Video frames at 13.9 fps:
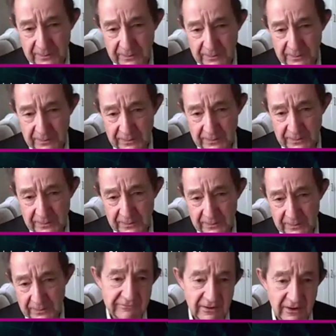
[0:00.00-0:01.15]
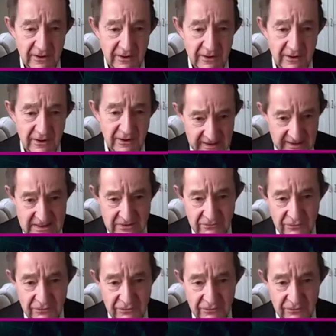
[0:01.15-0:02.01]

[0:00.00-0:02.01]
collaborative learning,